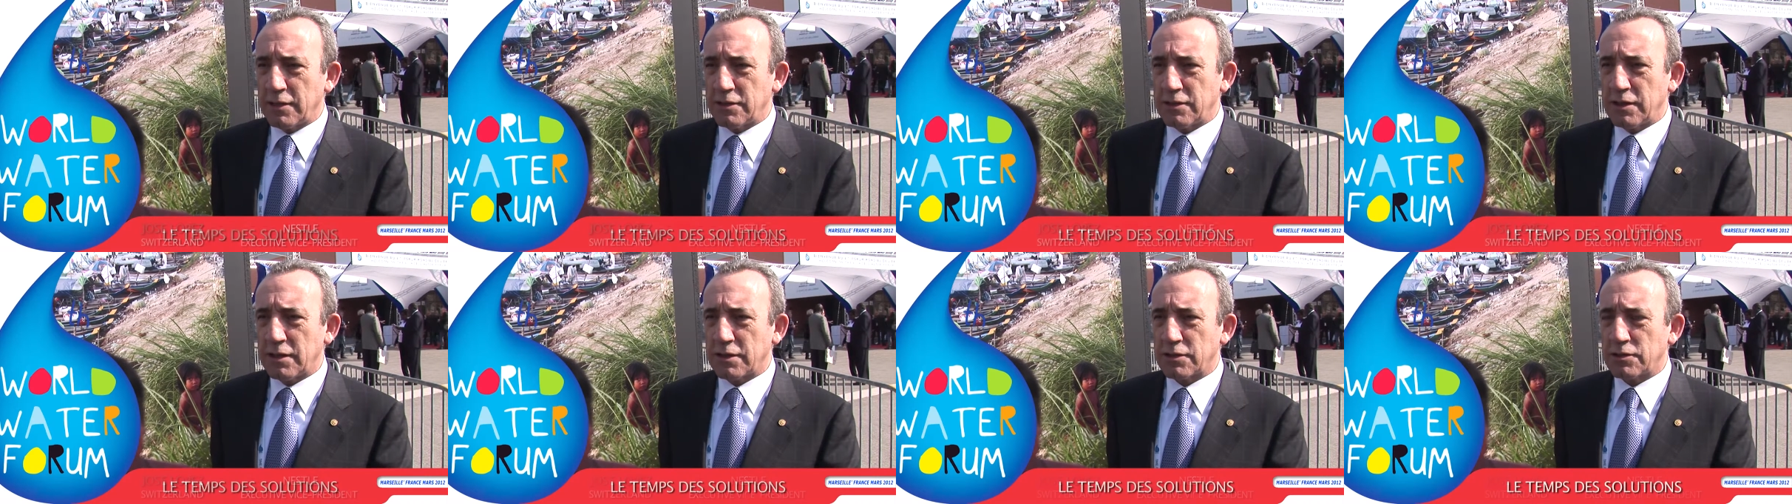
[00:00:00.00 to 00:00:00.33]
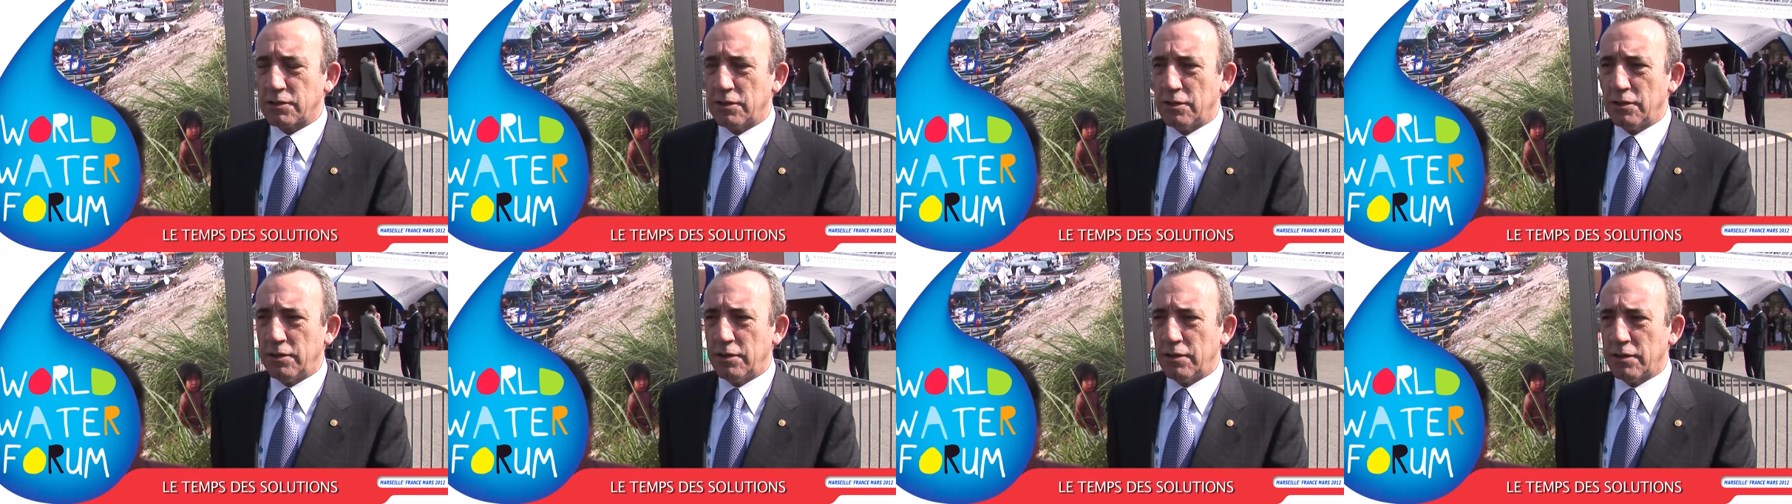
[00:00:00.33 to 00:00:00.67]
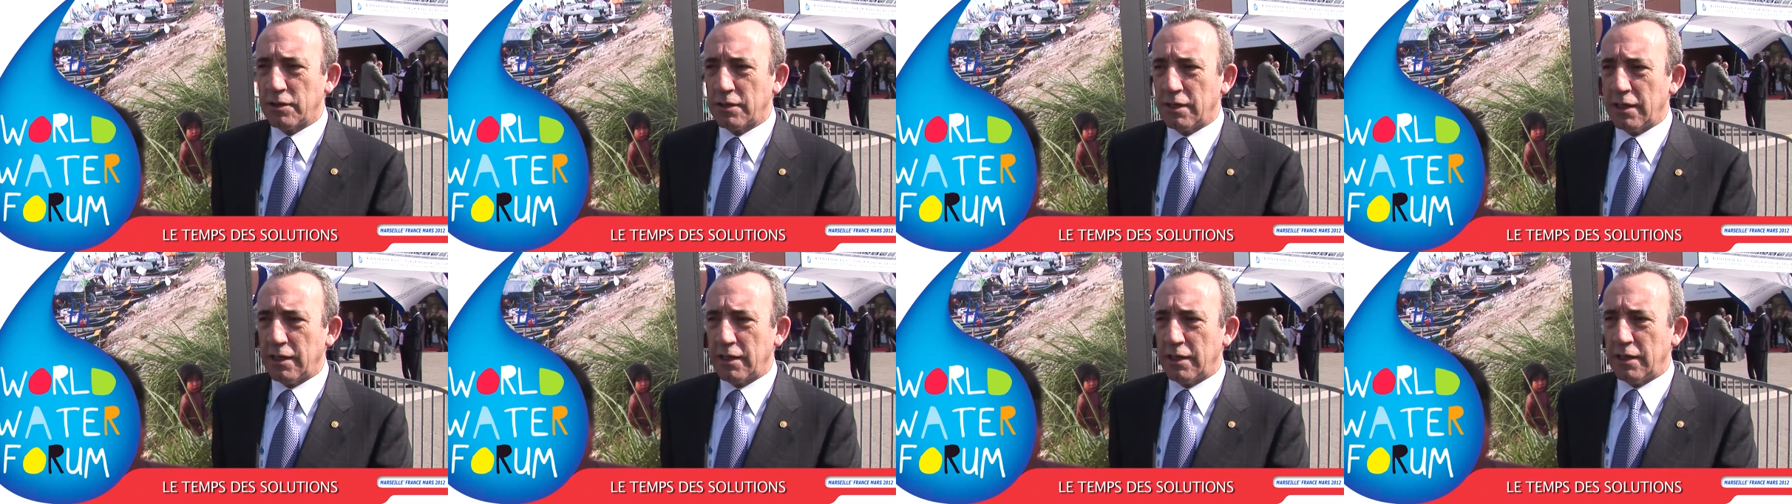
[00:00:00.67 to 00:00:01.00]
just earlier
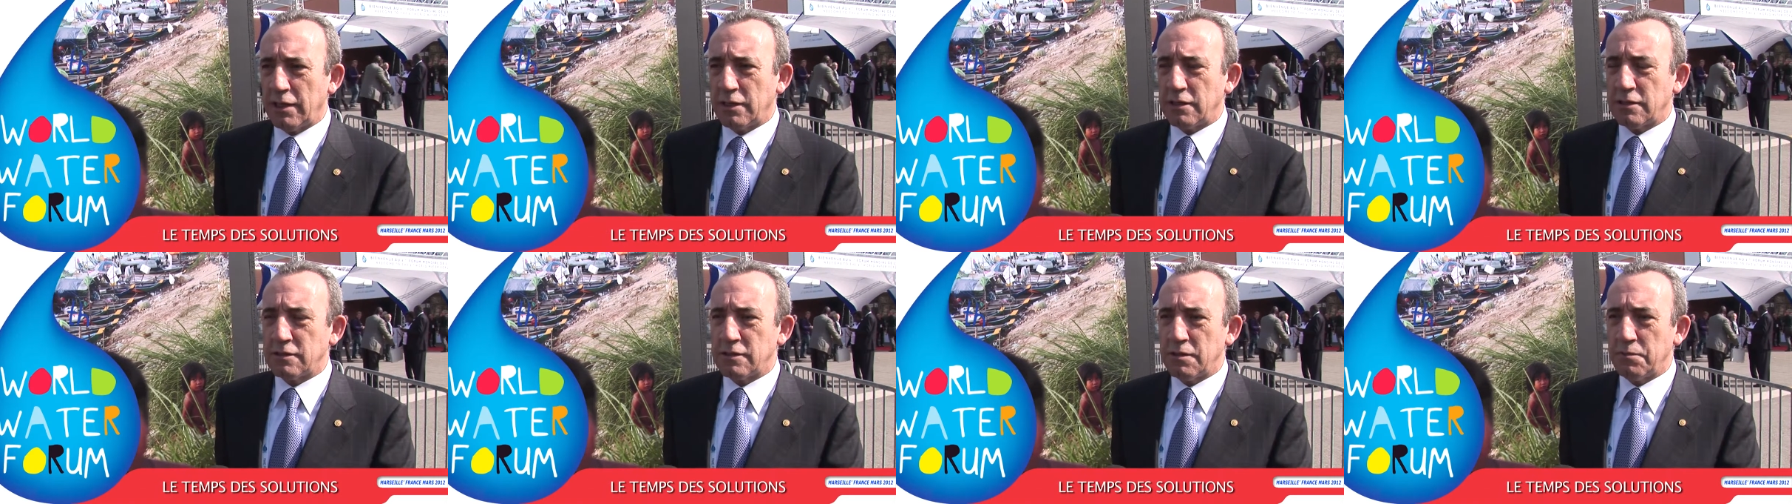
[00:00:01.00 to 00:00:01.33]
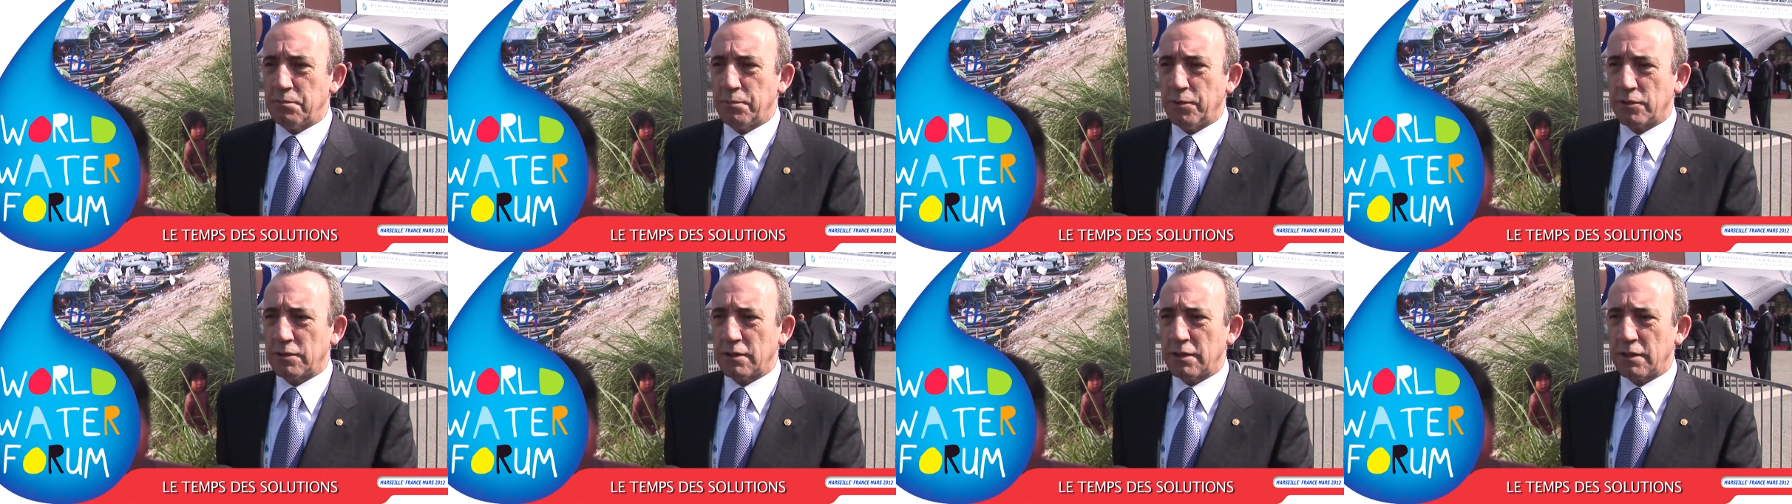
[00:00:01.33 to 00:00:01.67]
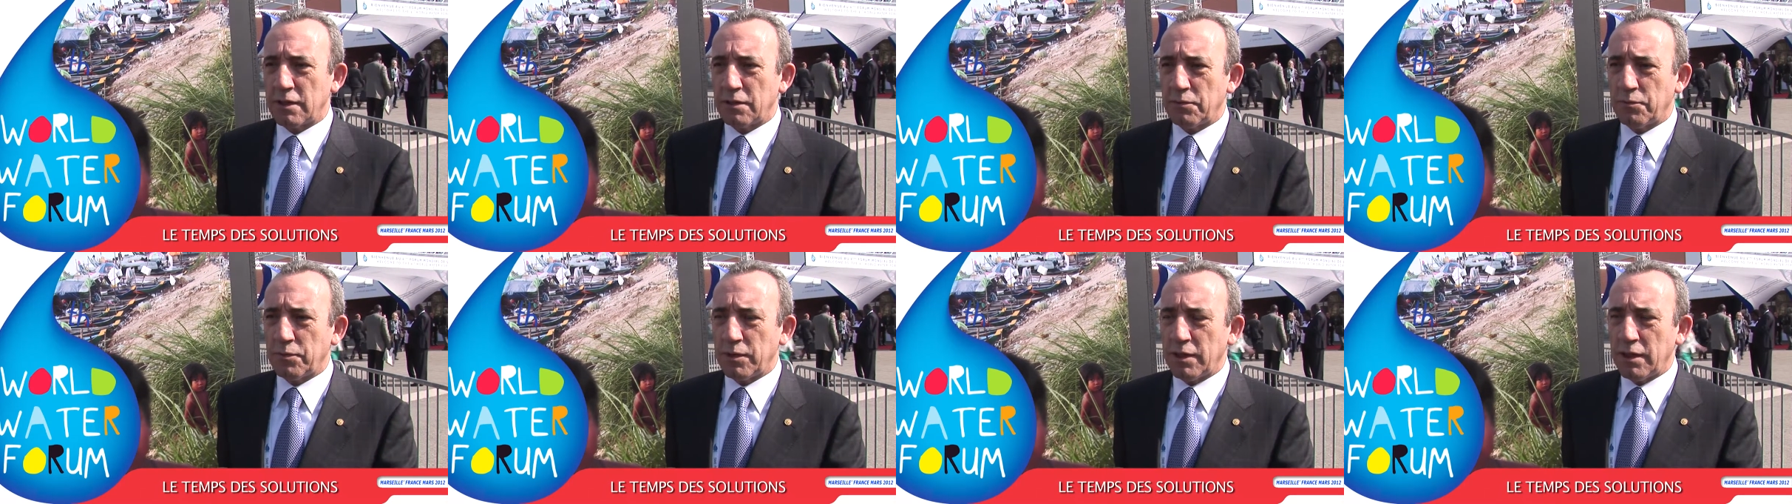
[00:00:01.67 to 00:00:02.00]
that it is important
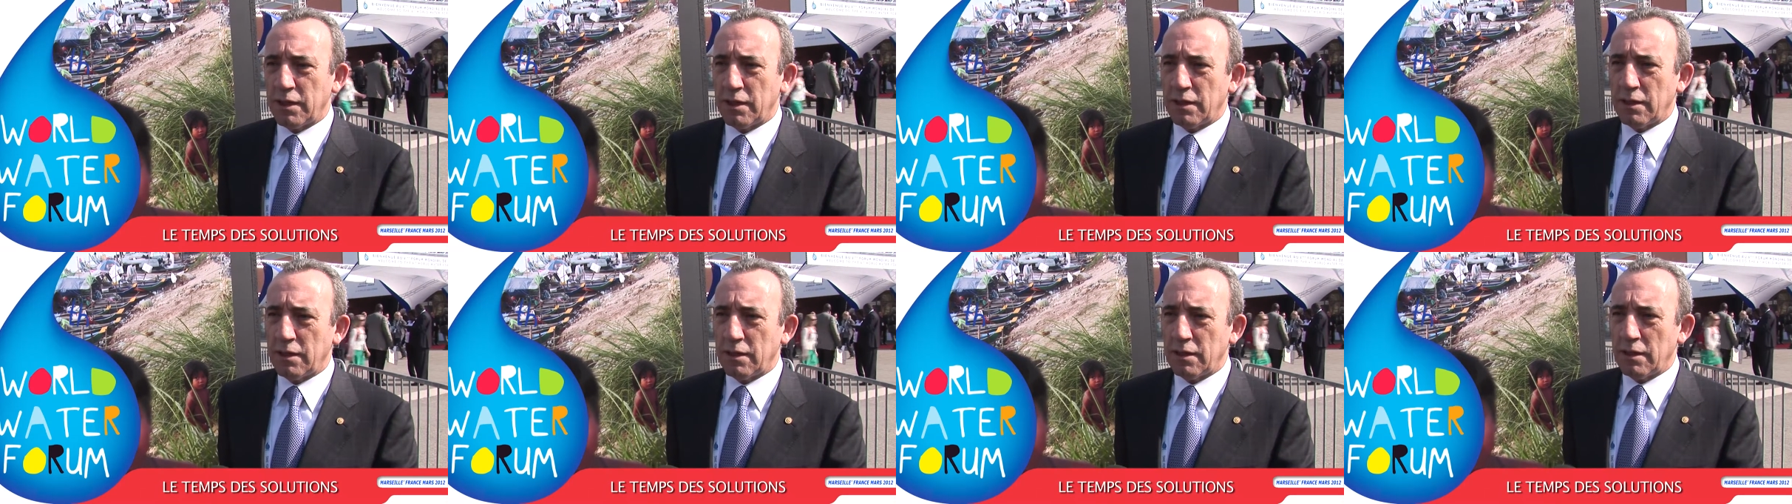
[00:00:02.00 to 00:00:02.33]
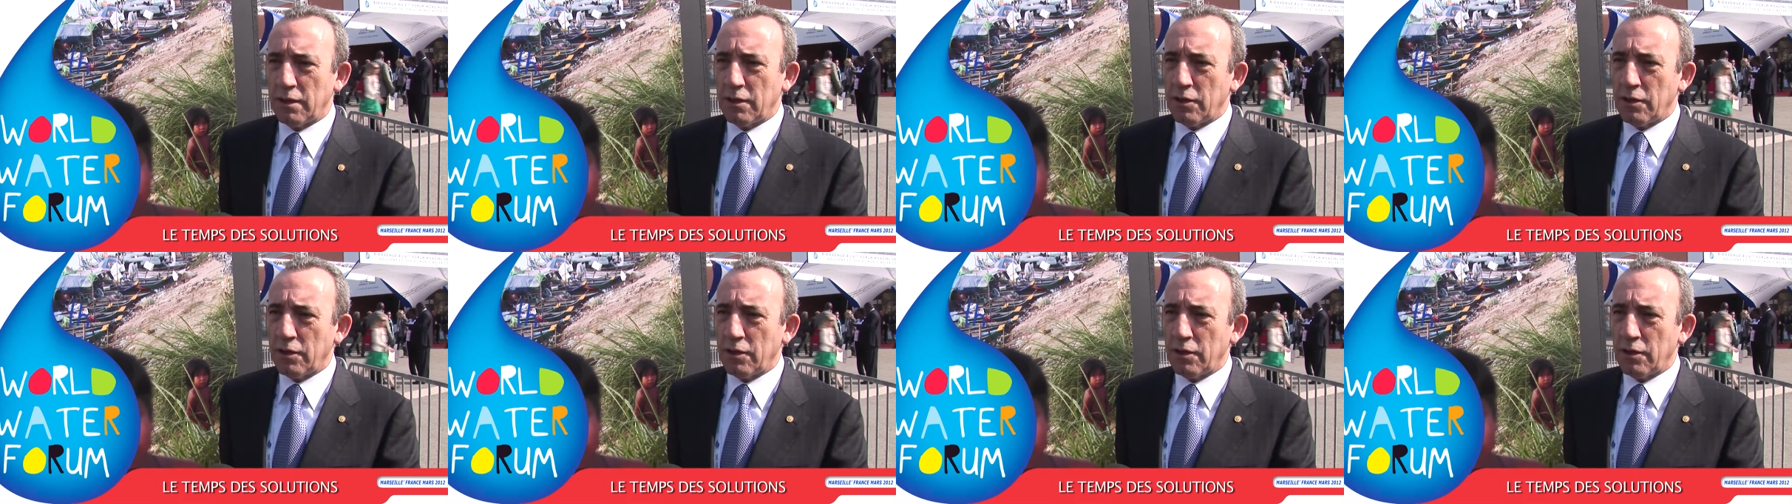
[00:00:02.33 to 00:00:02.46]
that we